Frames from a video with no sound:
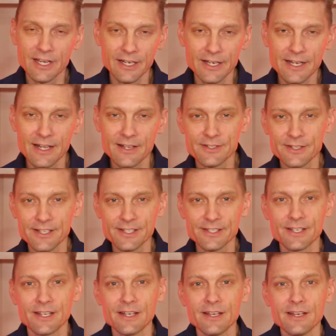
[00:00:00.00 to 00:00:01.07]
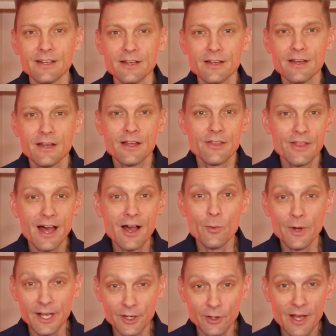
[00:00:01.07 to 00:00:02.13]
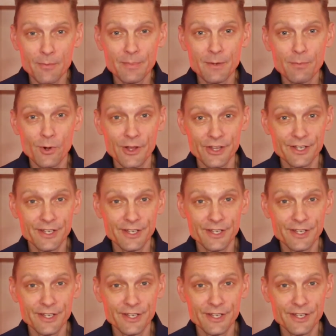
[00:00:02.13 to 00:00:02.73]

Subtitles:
can announce this. That way you'll have people on the